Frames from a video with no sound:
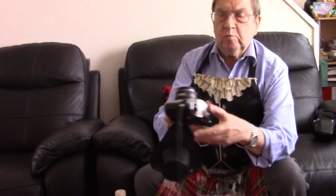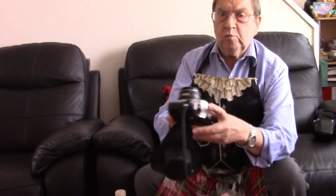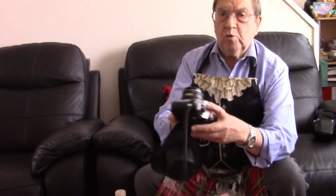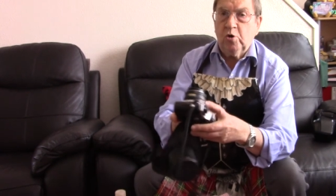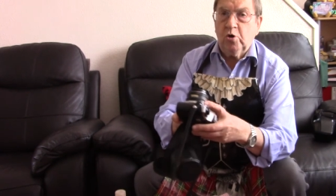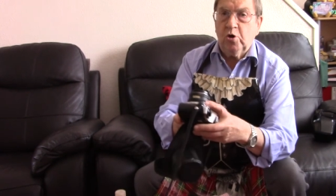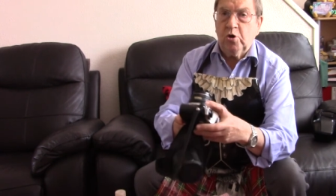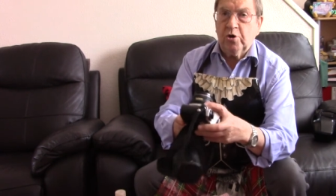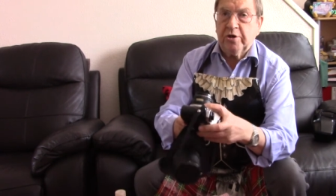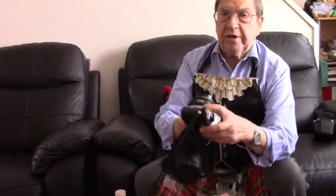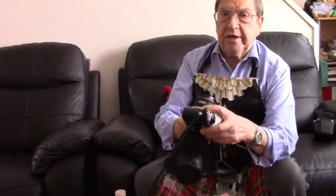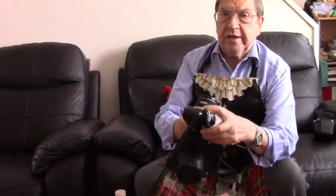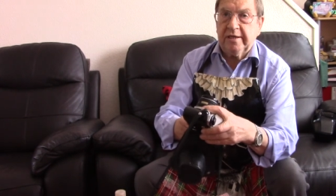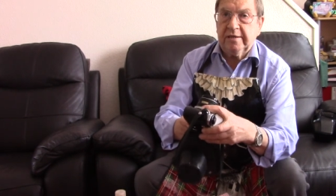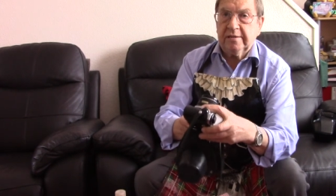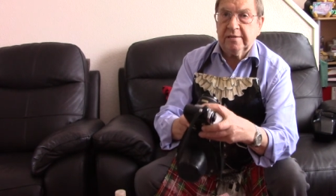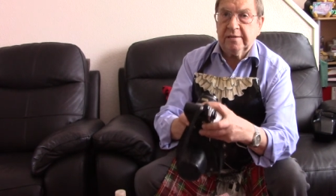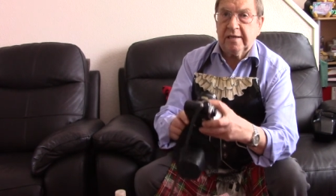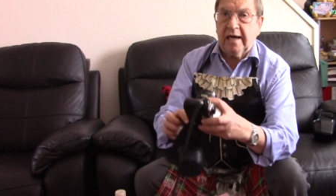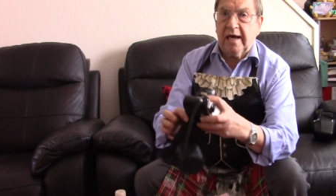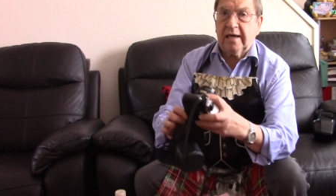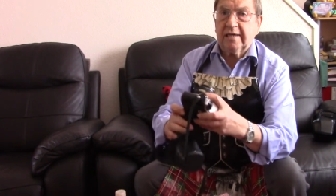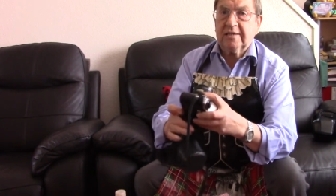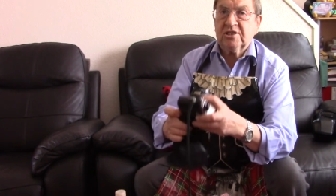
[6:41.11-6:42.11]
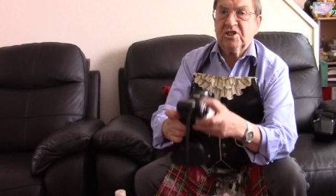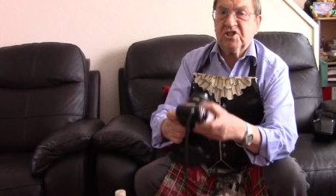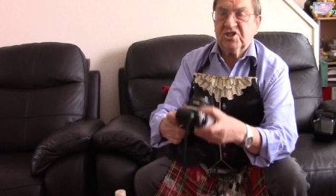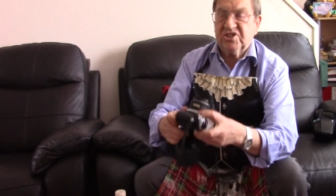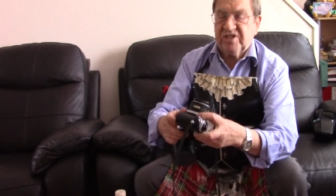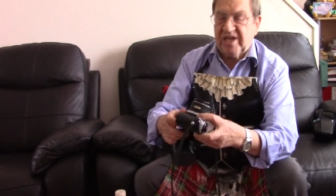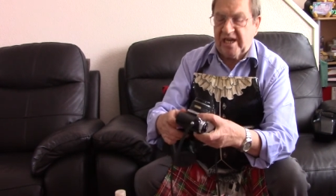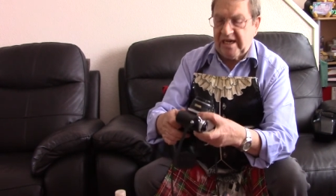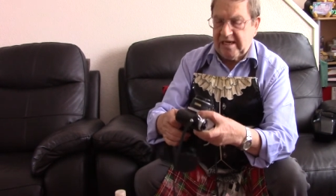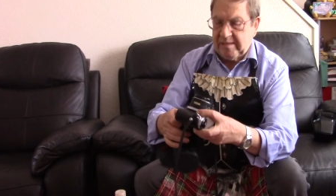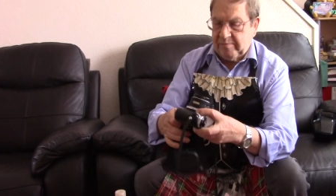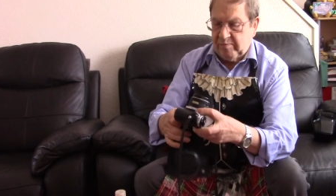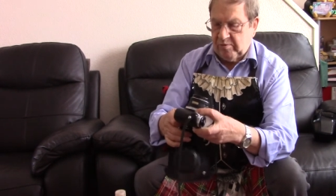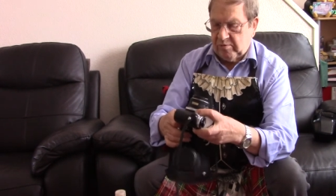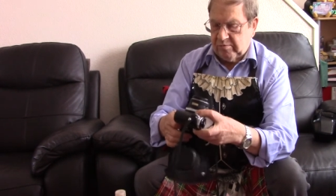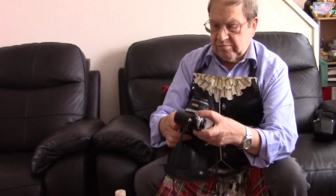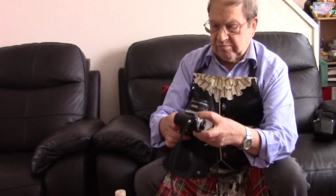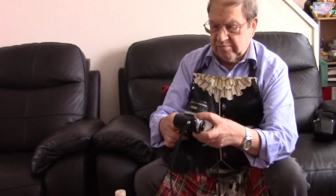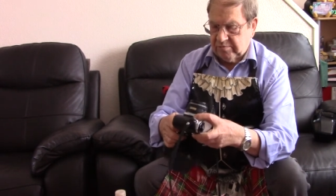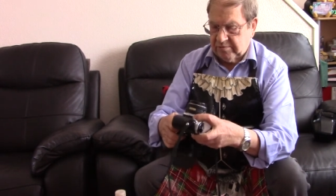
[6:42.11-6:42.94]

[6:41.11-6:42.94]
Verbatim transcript: working, unsellable.